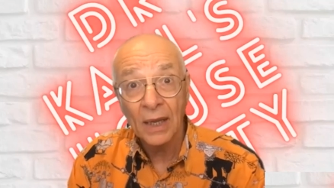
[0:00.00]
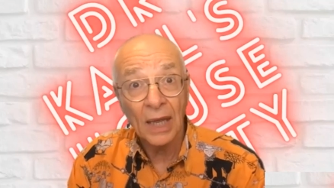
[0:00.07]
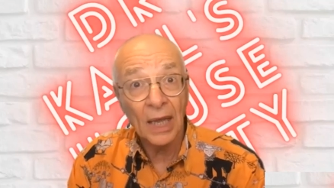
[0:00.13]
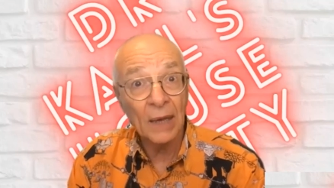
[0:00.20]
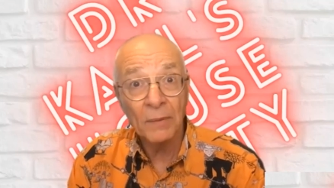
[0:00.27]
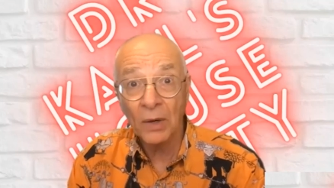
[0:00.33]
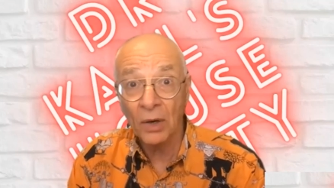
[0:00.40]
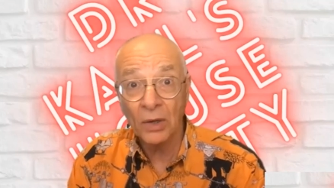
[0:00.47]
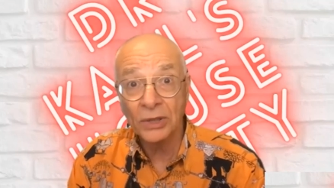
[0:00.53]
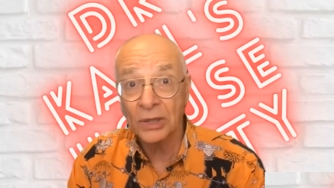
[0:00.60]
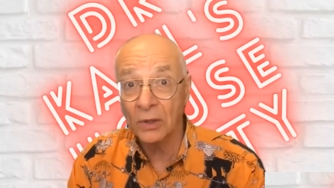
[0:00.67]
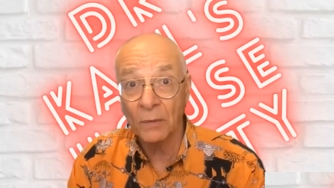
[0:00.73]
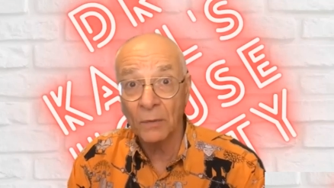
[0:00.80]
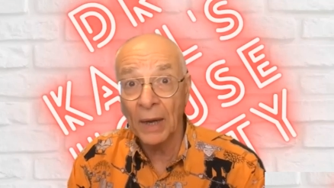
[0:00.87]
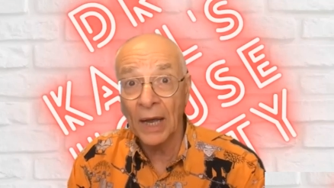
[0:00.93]

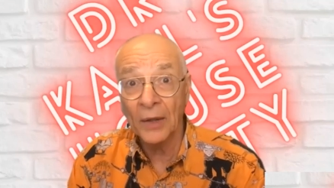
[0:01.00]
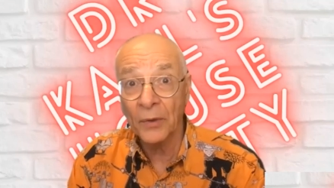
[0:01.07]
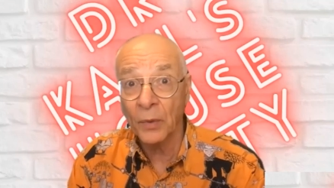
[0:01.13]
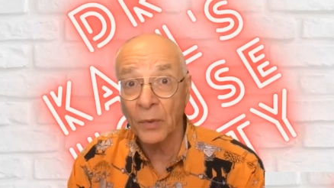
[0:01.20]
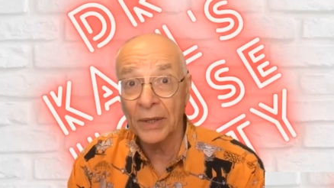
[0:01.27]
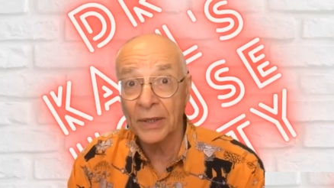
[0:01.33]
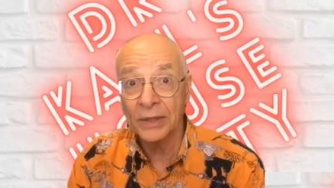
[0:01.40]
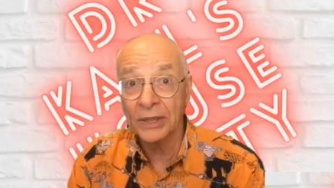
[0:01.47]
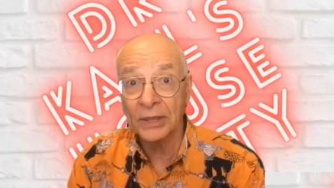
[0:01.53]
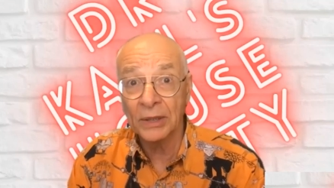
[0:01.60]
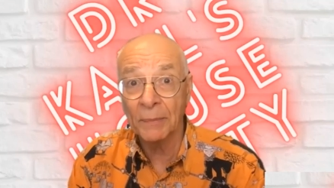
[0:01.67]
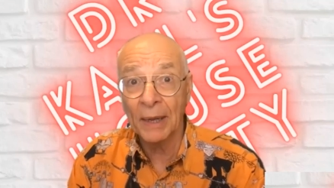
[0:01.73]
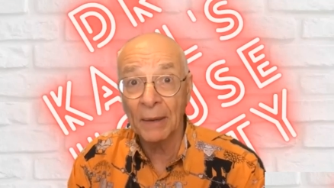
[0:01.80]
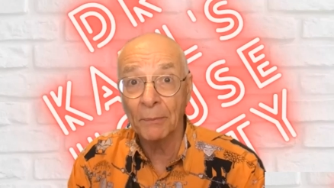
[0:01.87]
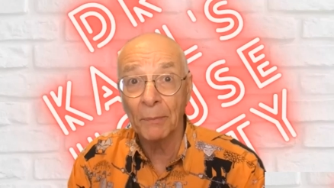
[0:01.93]
immunological pathway that just
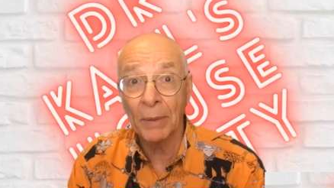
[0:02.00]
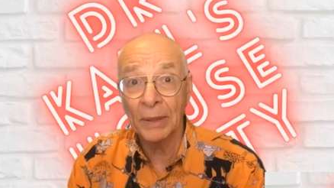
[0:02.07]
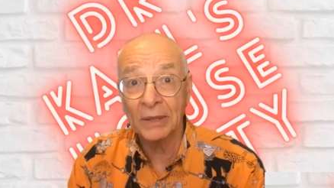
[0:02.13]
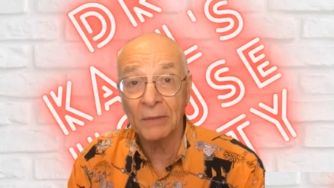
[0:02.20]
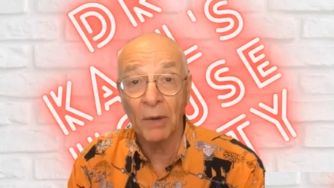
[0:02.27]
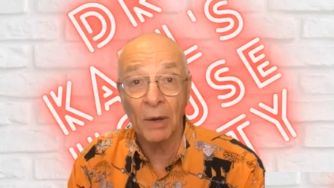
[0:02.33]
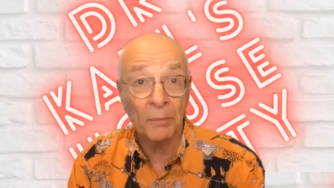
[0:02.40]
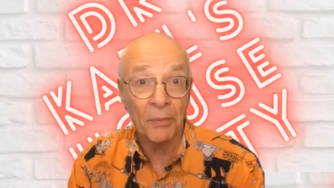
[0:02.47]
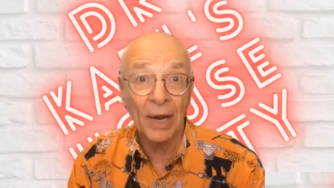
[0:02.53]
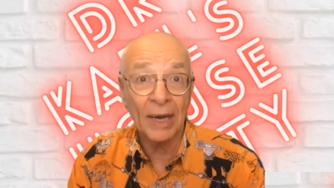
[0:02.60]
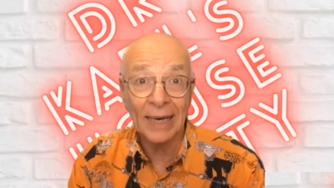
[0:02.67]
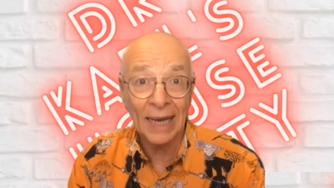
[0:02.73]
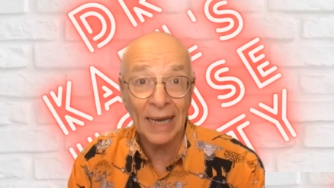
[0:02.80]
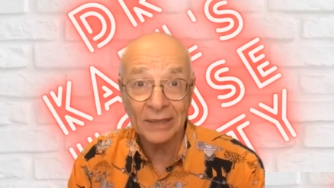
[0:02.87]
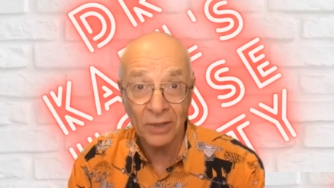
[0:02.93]
about busted my brain
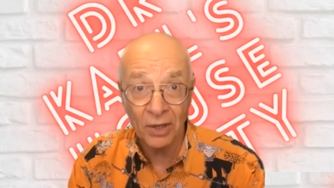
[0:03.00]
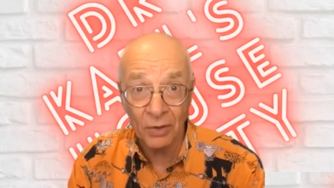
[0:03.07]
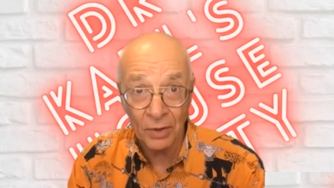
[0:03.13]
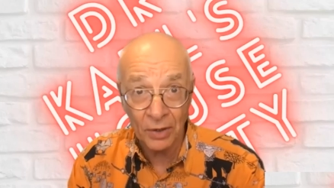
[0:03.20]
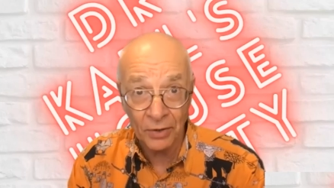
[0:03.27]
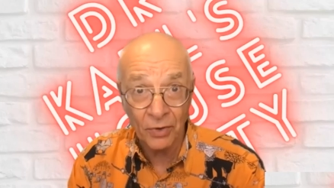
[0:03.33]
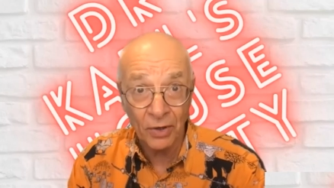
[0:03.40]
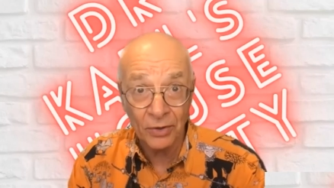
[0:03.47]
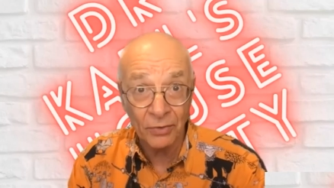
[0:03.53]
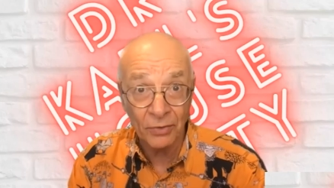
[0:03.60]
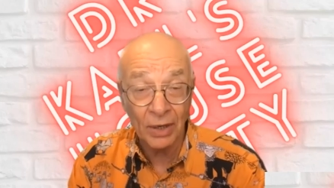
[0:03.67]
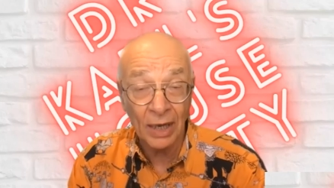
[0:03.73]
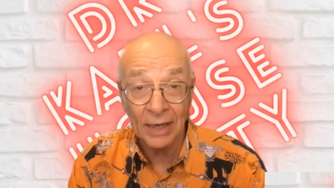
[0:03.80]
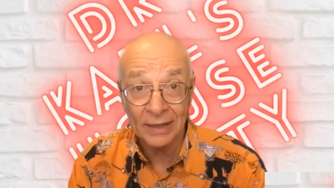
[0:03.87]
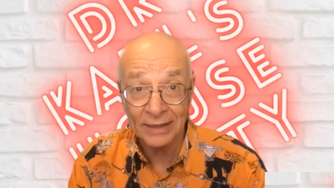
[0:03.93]
last night when I tried
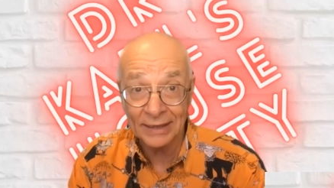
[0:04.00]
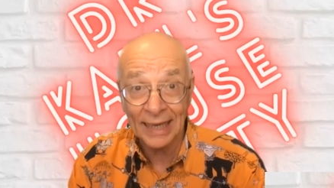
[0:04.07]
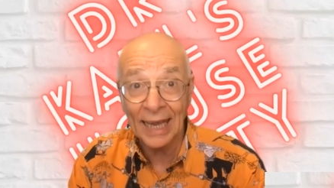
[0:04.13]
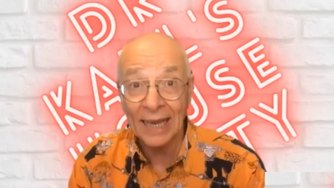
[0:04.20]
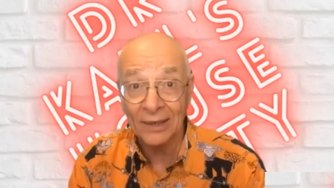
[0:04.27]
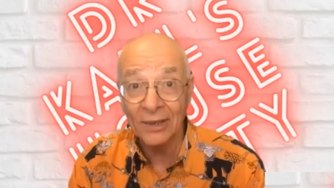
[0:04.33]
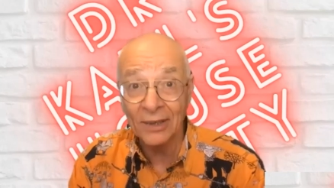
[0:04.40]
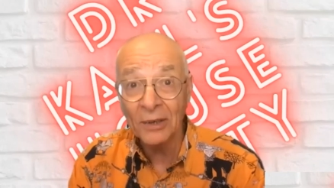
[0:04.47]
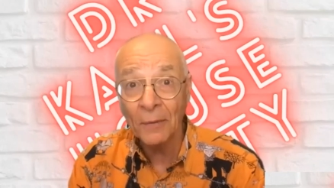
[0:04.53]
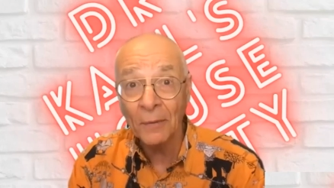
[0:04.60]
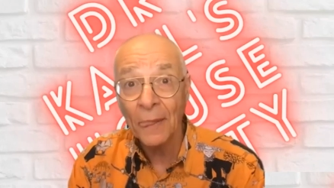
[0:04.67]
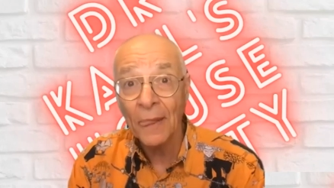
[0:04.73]
to understand it,